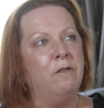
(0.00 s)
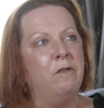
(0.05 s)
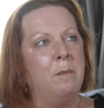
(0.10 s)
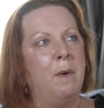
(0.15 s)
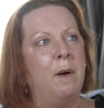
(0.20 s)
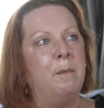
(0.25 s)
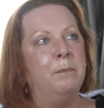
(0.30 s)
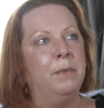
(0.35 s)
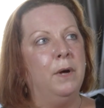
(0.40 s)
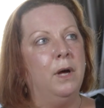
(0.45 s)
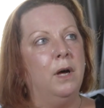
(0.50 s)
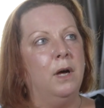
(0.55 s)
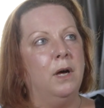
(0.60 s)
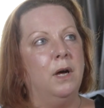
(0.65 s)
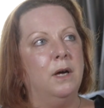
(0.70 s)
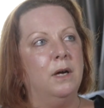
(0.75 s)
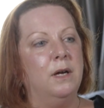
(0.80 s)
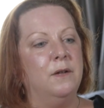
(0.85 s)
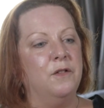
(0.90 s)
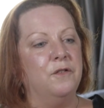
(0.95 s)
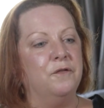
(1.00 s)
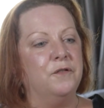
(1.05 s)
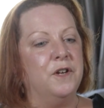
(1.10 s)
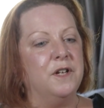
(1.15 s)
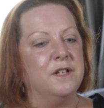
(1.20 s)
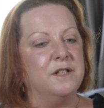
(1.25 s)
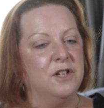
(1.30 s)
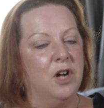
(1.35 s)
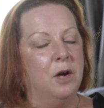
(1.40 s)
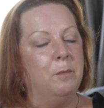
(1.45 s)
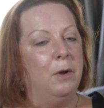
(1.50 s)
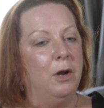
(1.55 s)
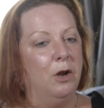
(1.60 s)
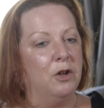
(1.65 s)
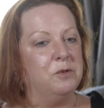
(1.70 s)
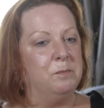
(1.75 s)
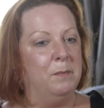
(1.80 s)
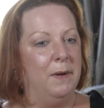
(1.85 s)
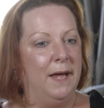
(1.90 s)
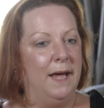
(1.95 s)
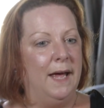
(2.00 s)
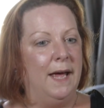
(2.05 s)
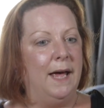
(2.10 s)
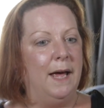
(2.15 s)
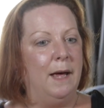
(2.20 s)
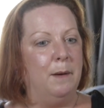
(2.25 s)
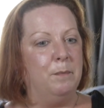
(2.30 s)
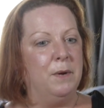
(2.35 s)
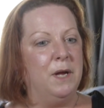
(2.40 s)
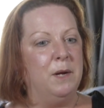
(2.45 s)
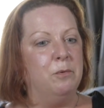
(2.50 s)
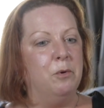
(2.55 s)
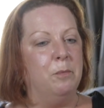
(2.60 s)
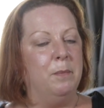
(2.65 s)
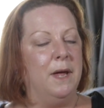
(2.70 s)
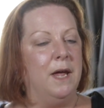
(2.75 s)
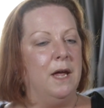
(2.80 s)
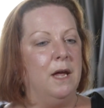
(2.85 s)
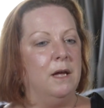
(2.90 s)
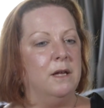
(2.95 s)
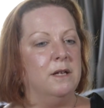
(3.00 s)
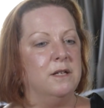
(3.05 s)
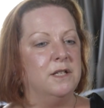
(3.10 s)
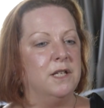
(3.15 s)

I remember the first time I lost my hair, people being